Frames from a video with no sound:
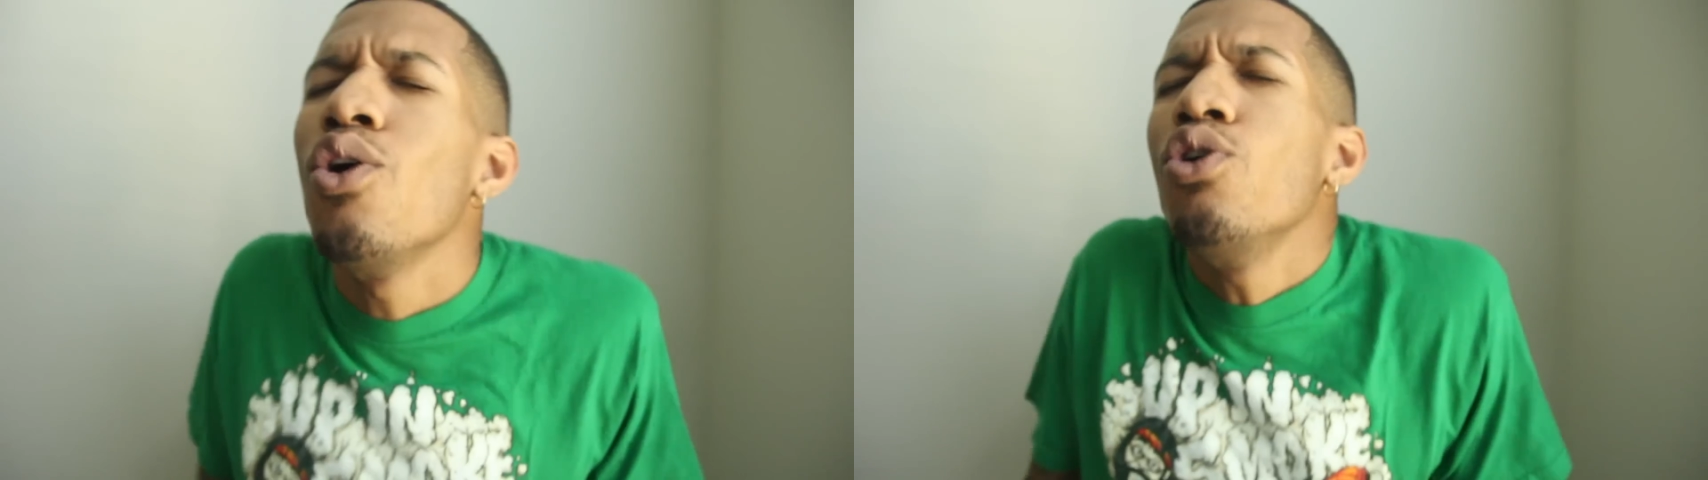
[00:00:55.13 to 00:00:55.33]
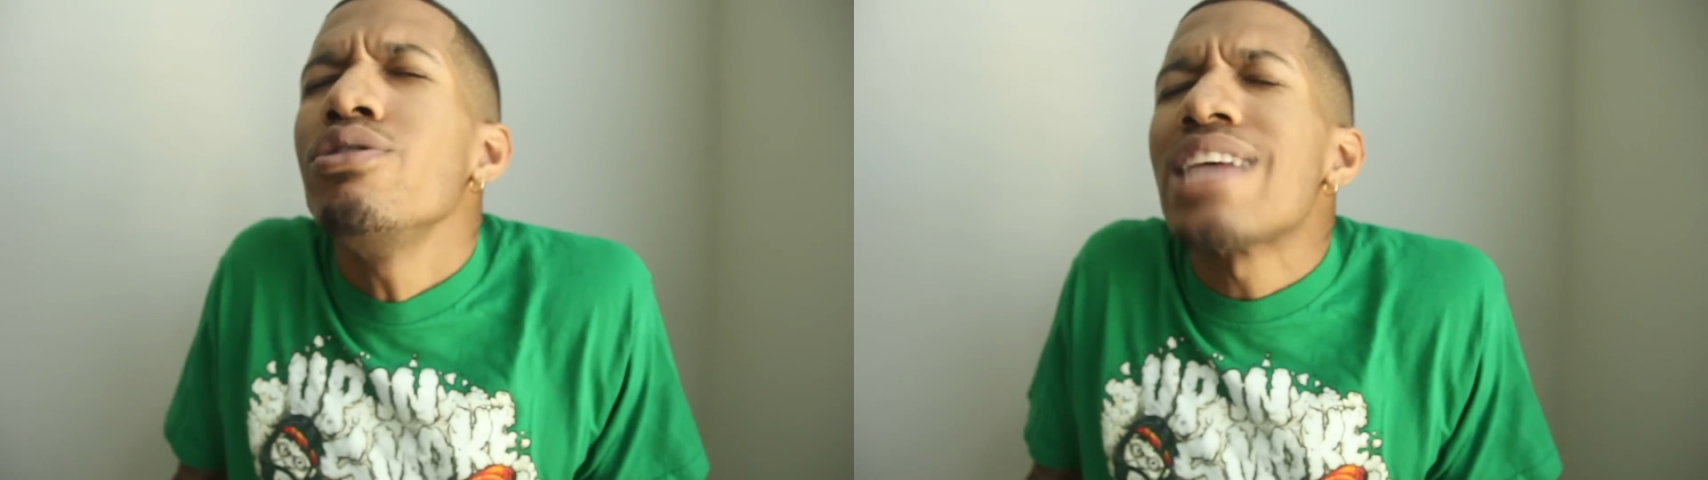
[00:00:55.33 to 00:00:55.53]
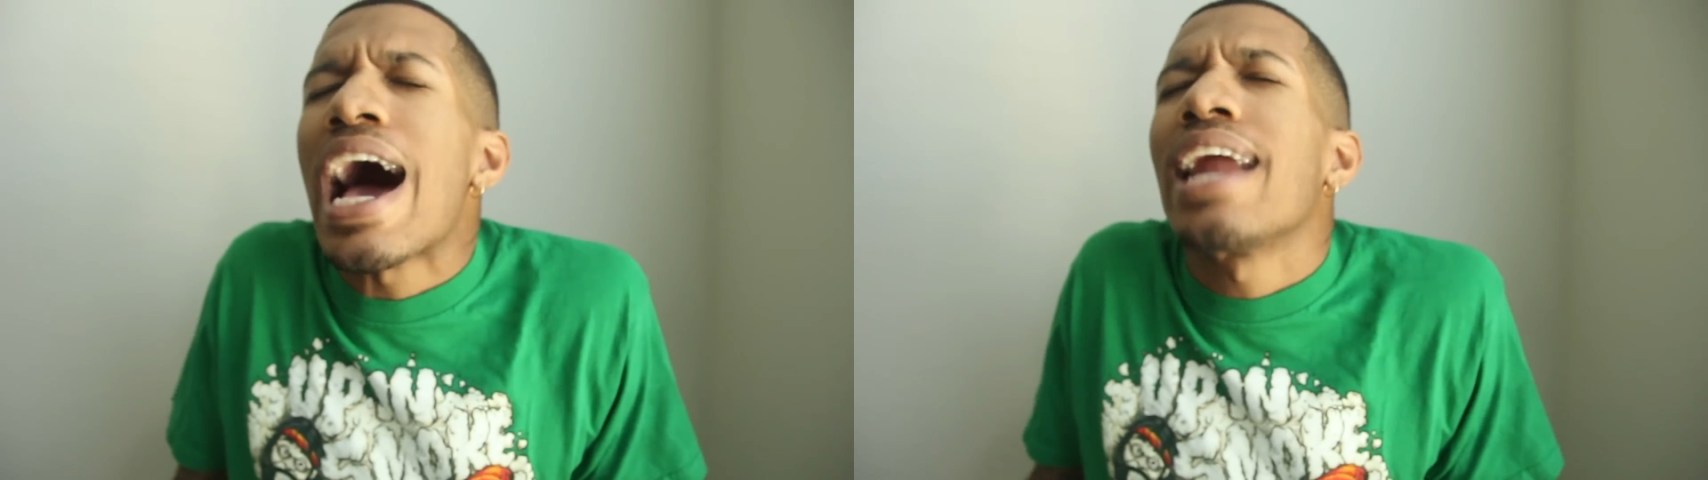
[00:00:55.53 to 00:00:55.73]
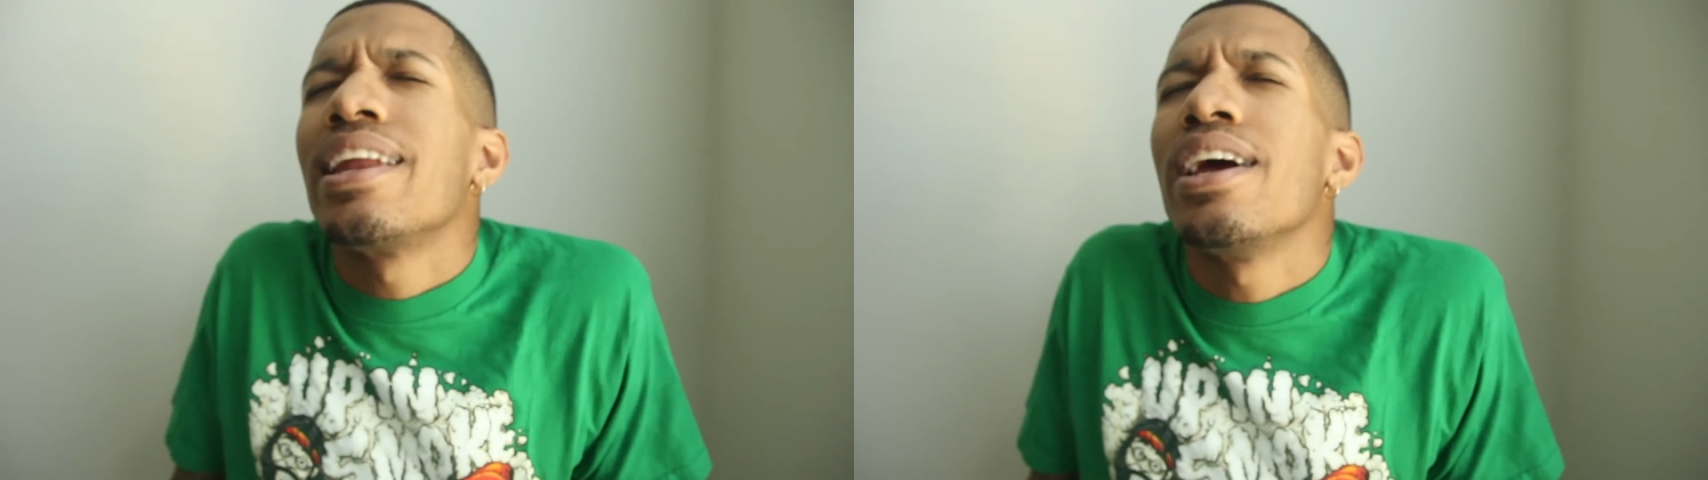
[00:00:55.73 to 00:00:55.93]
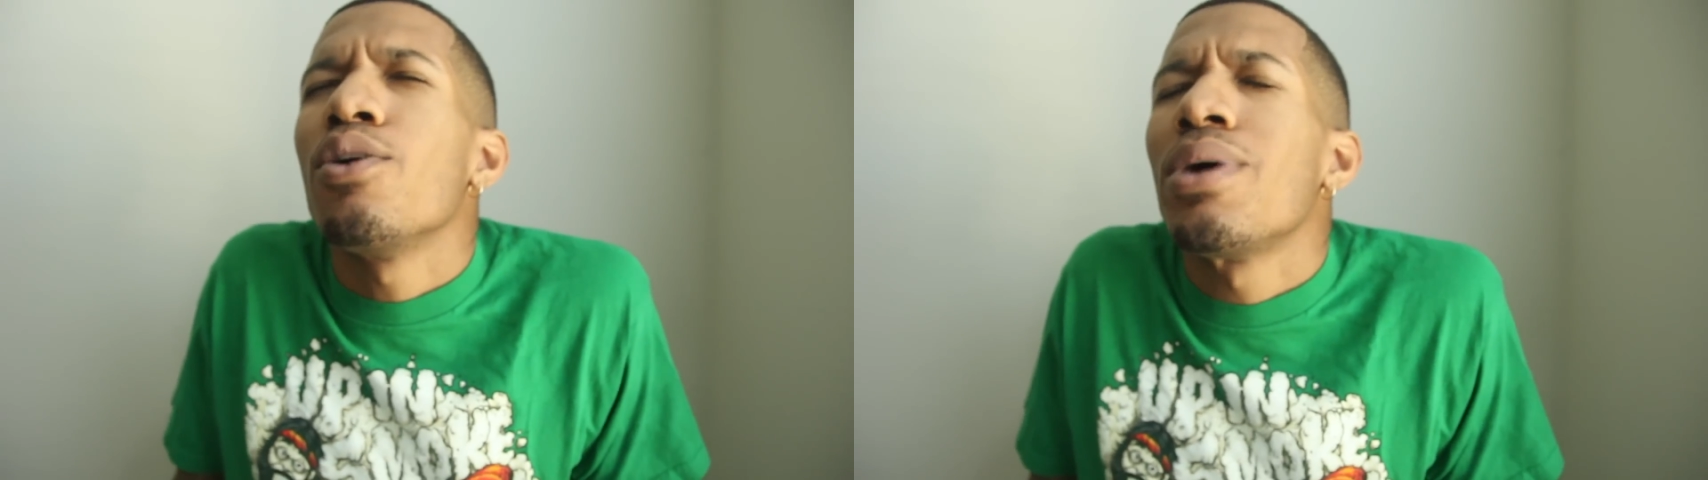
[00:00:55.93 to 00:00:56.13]
Whose
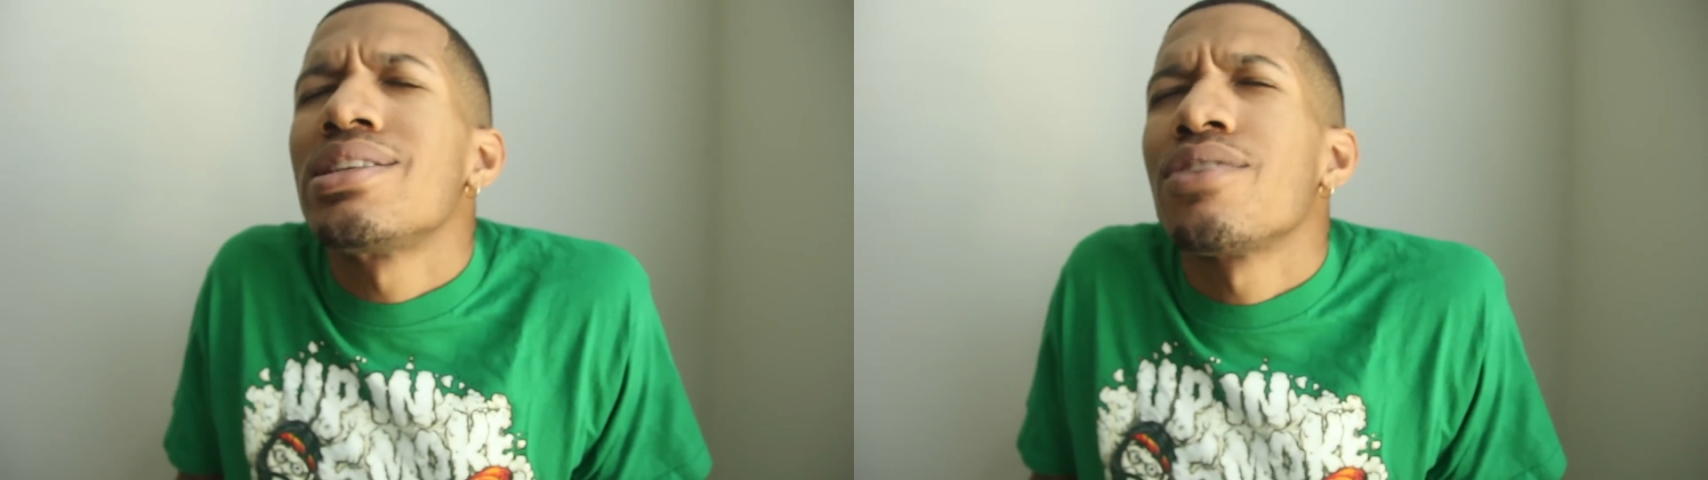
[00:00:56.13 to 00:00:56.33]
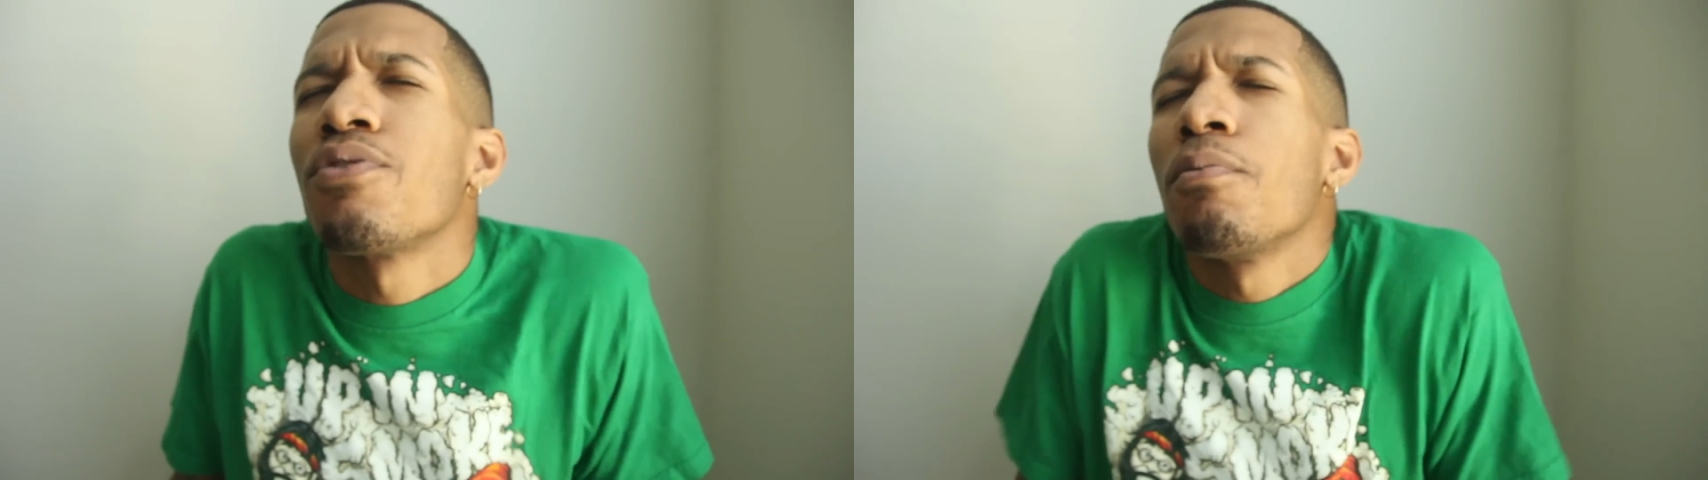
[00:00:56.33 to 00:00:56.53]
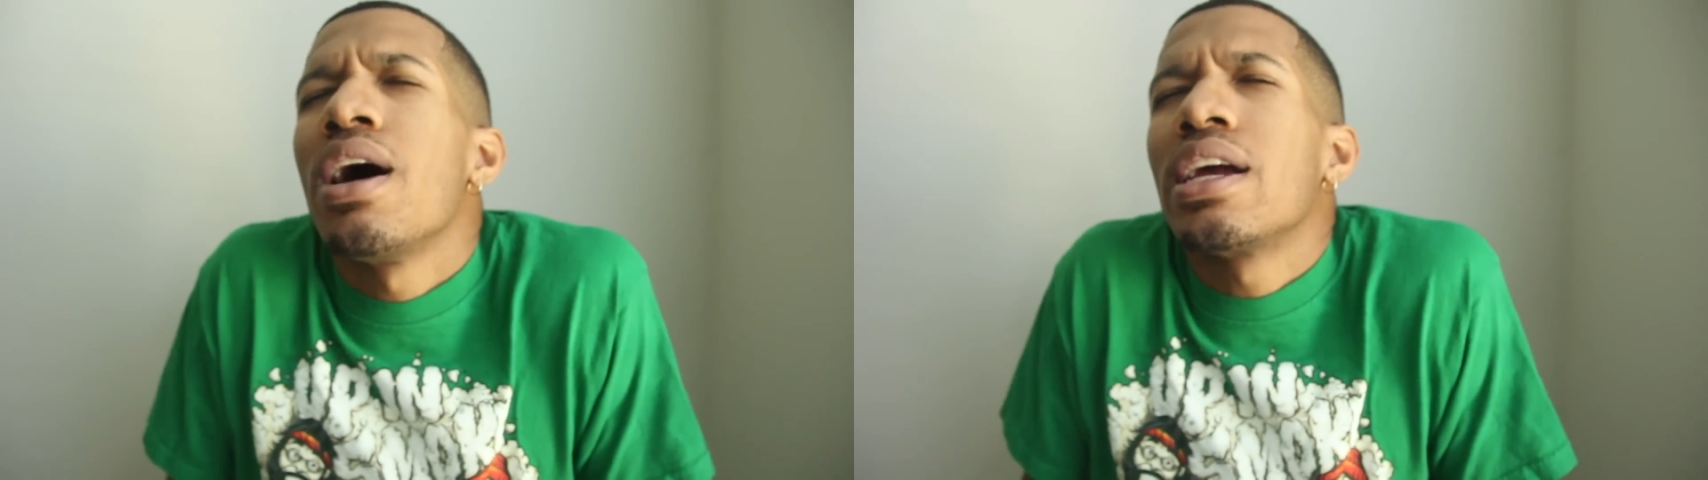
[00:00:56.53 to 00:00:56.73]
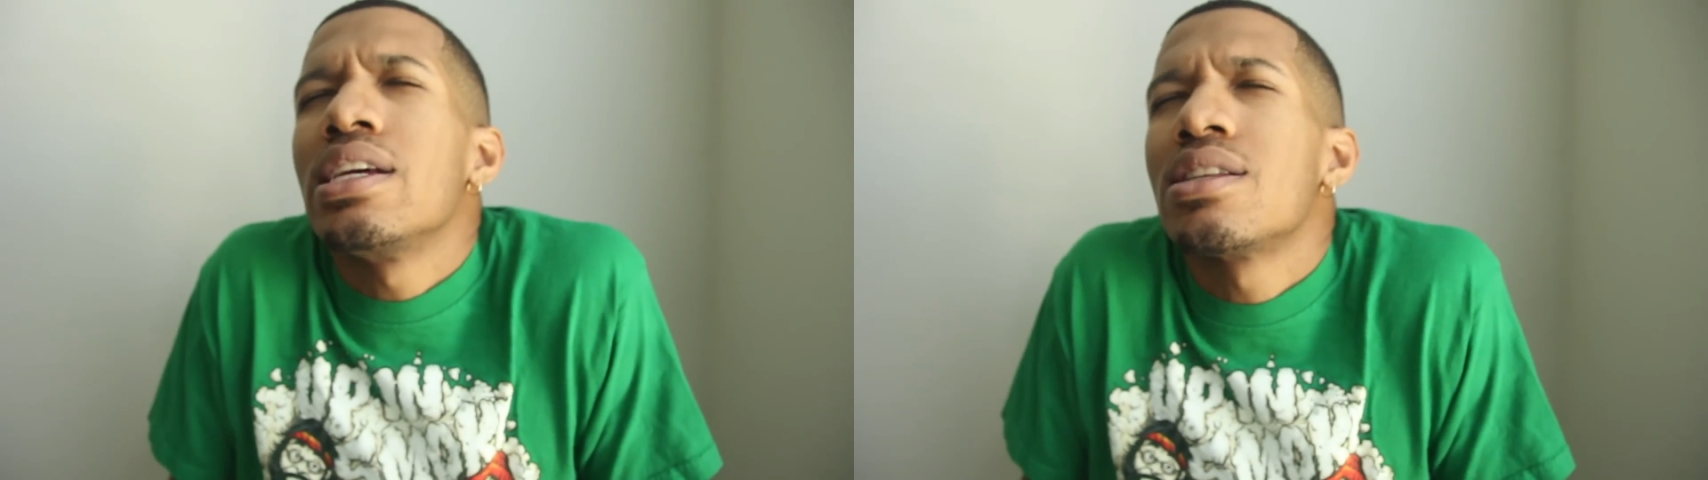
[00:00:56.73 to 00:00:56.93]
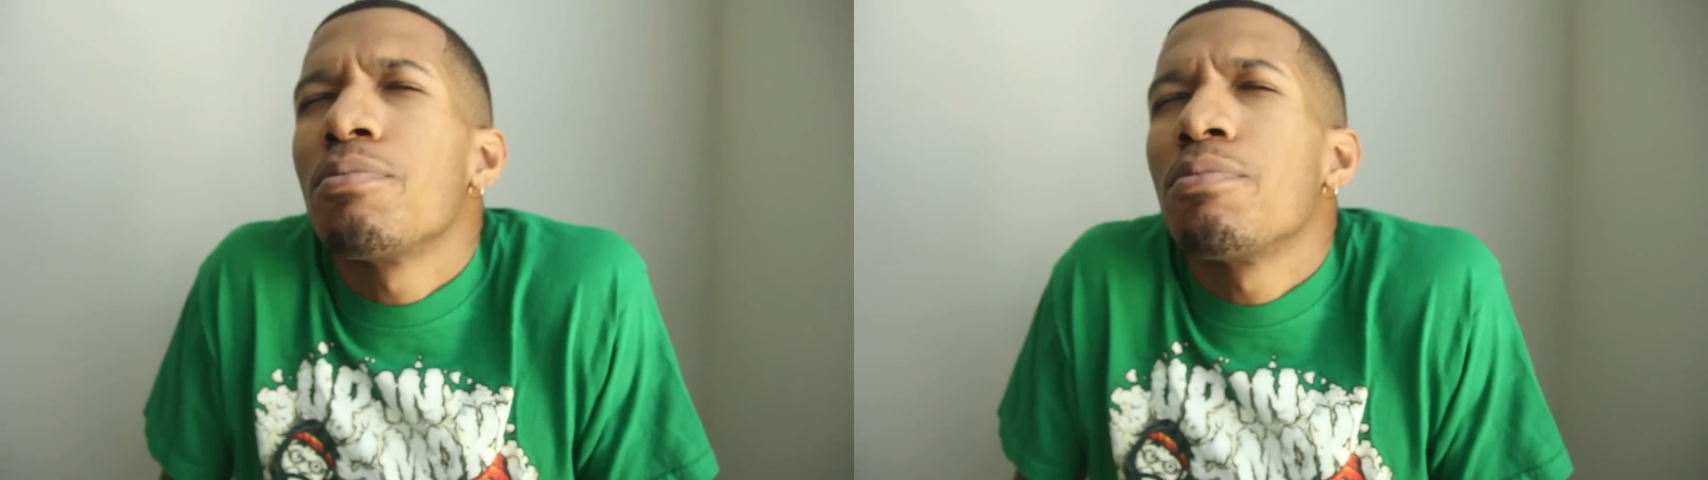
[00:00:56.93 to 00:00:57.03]
idea was it for monkeys